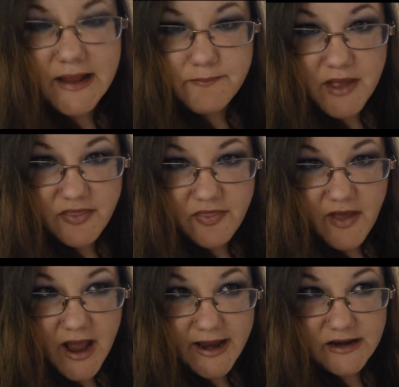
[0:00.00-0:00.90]
month,
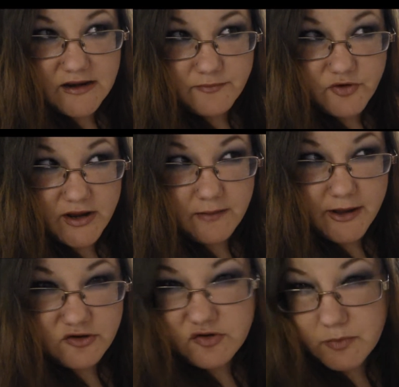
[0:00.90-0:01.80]
I ended up drinking
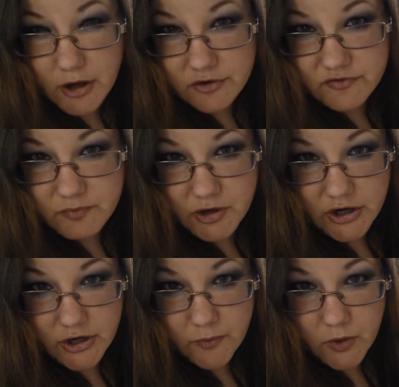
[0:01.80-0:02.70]
about 2 bottles
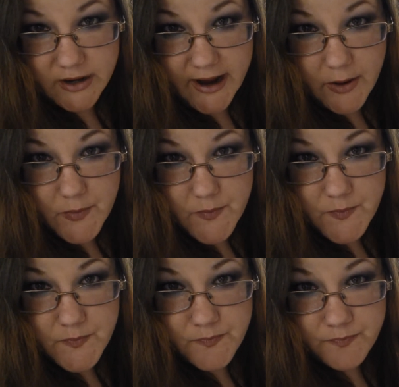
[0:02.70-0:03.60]
per workout.
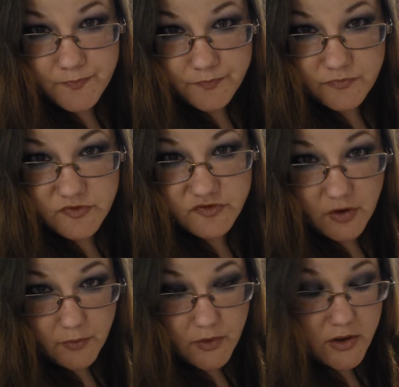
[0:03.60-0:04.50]

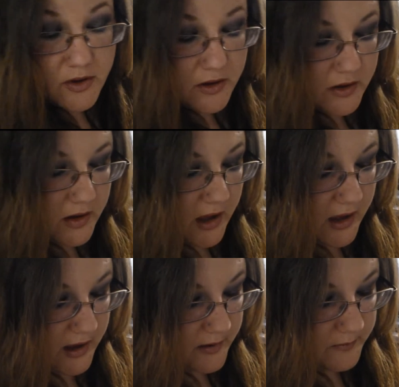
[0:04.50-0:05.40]
So
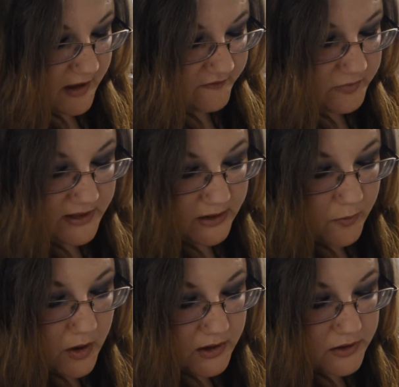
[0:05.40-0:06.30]
have plenty of
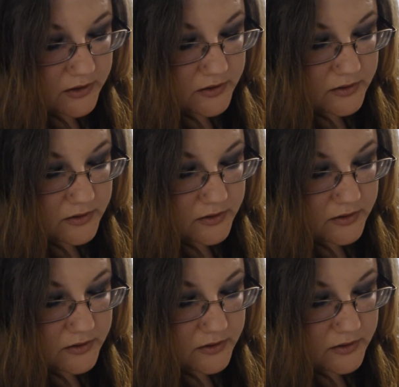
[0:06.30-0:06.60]
water